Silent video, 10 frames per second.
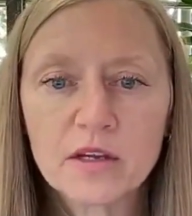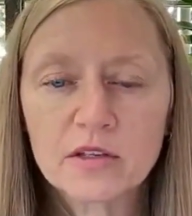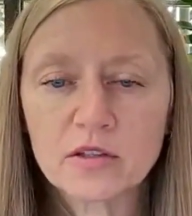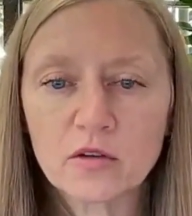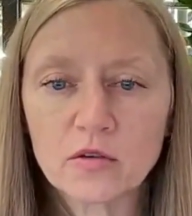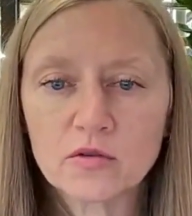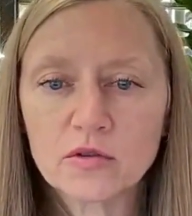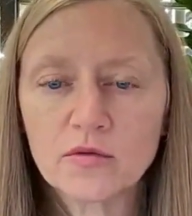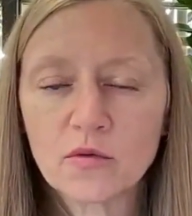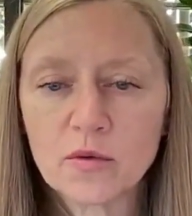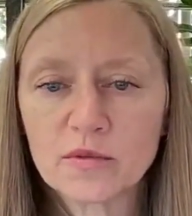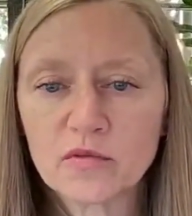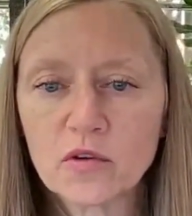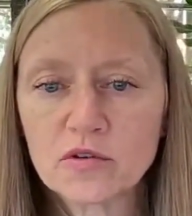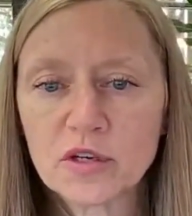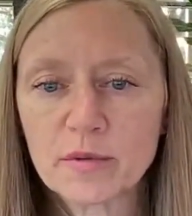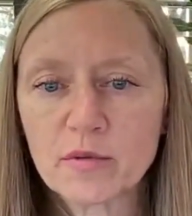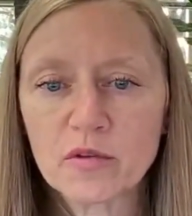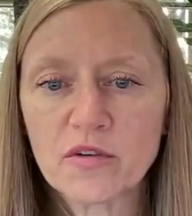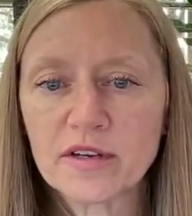So those two forms of ownership are
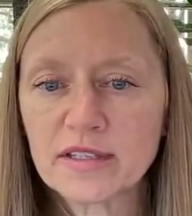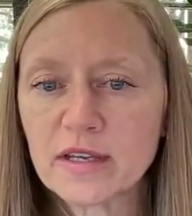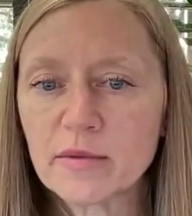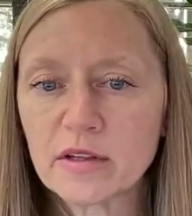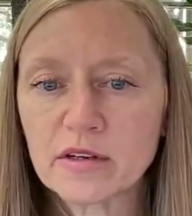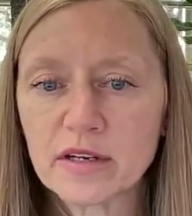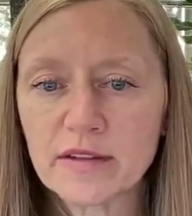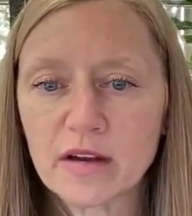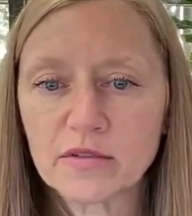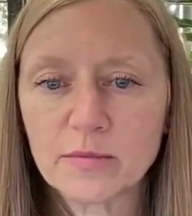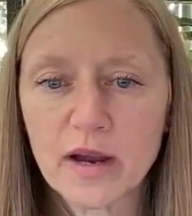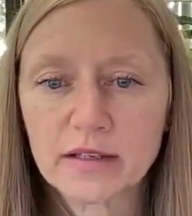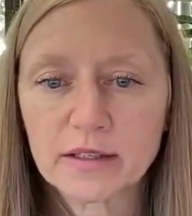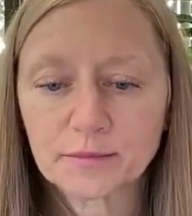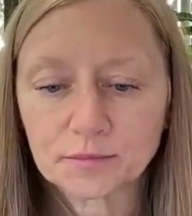both very similar in that respect.